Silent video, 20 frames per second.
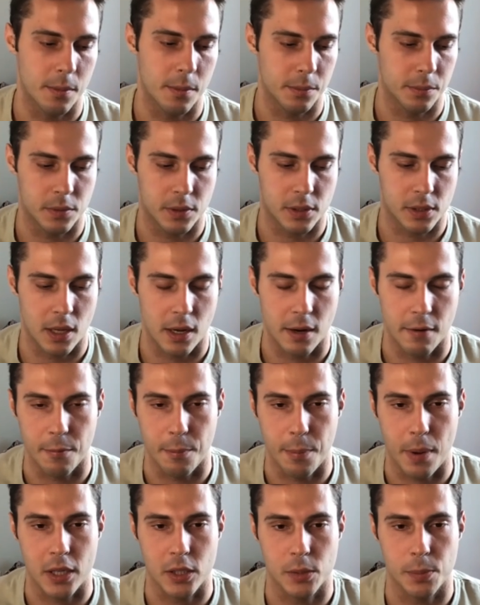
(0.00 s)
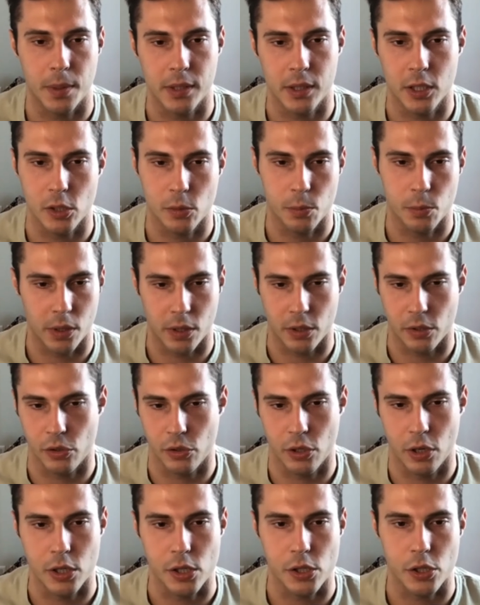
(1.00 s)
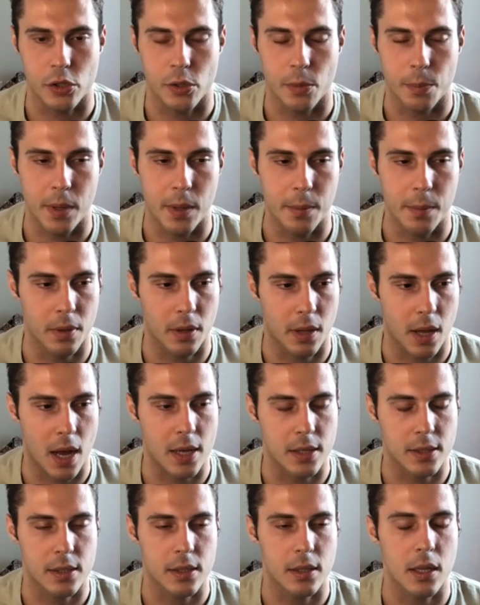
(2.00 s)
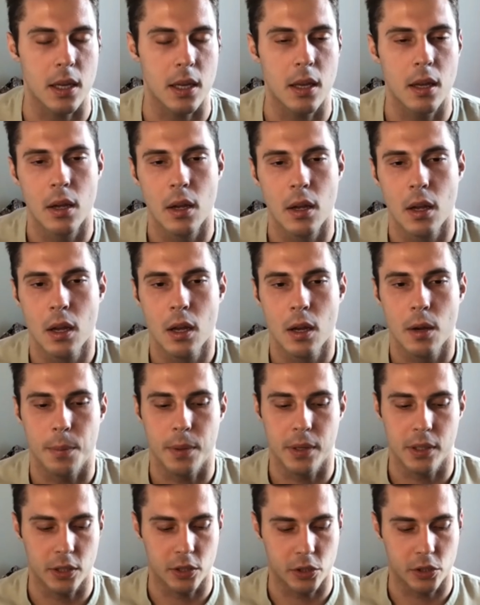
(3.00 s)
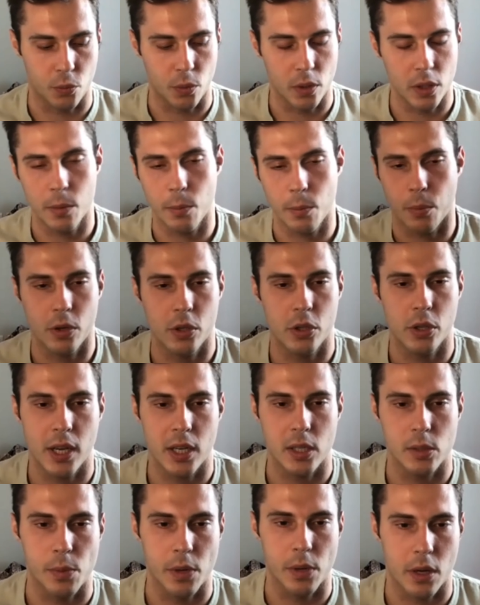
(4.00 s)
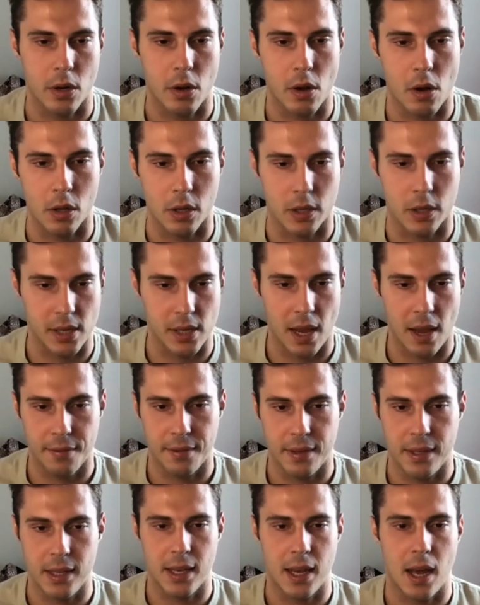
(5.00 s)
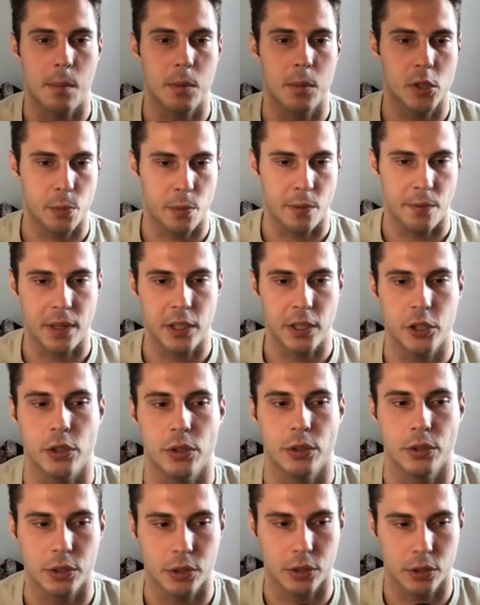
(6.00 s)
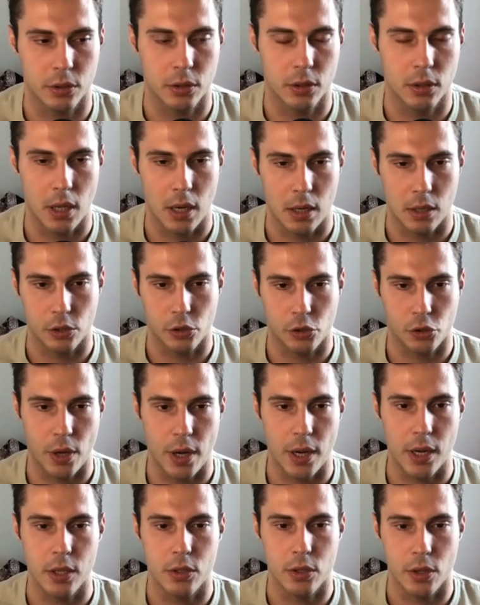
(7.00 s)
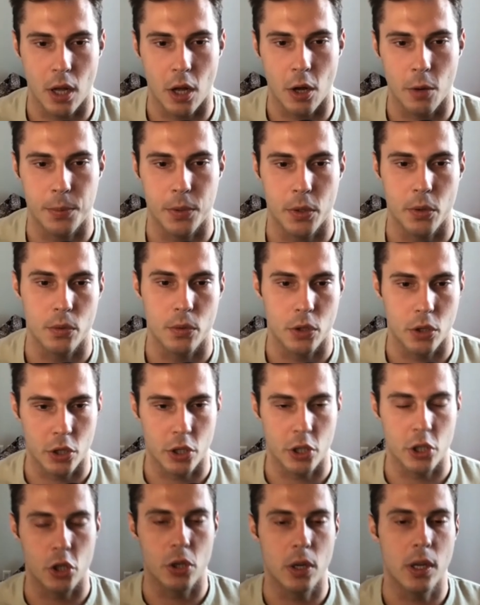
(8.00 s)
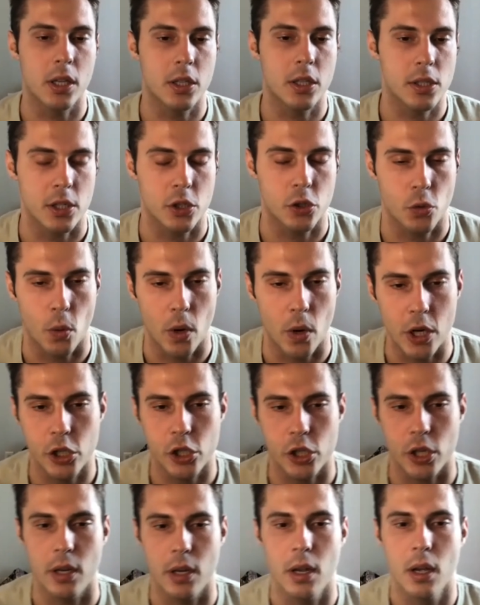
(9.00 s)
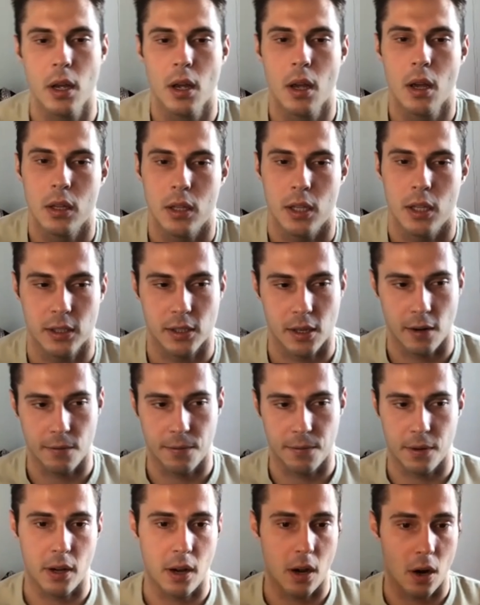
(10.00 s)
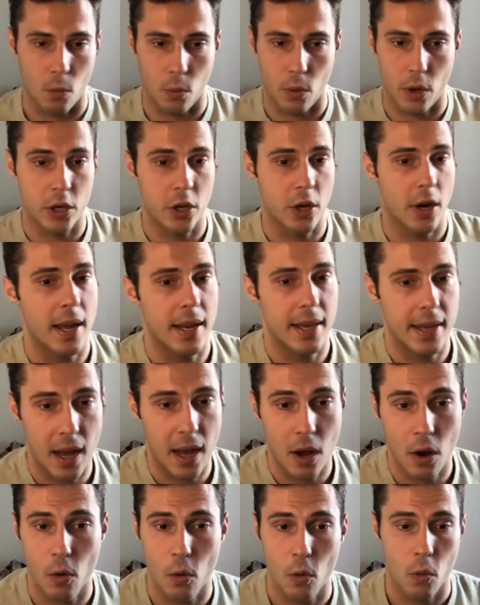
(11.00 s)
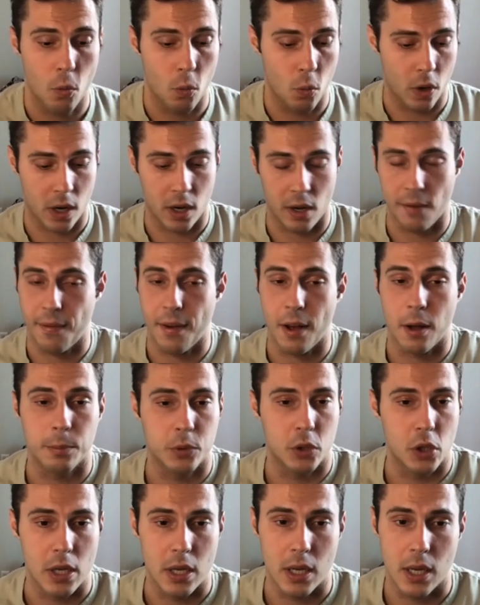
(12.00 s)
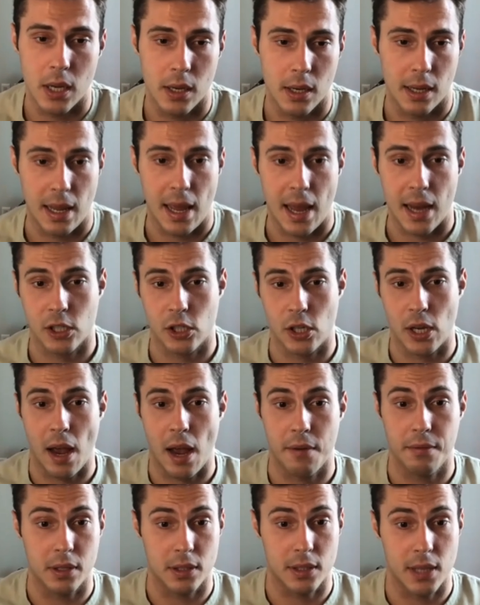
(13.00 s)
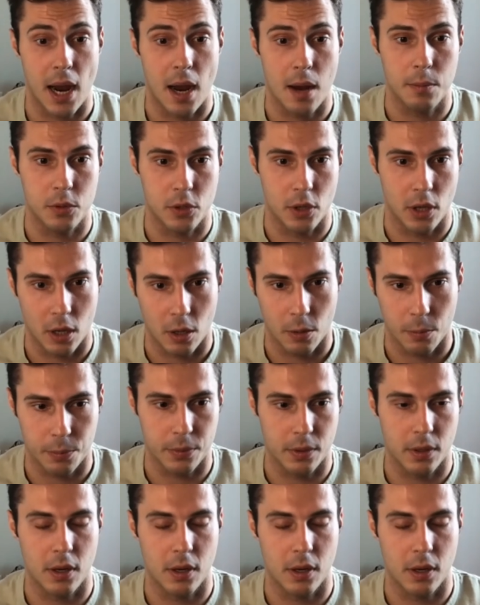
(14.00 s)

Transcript: It's kind of impossible at this point because there's hundreds of people constantly. But it's really important you guys book a call, because I have e-commerce professionals that are trained to help you in your unique situation. That's going to figure out where you're at now, what kind of help do you need, and I actually have the time to help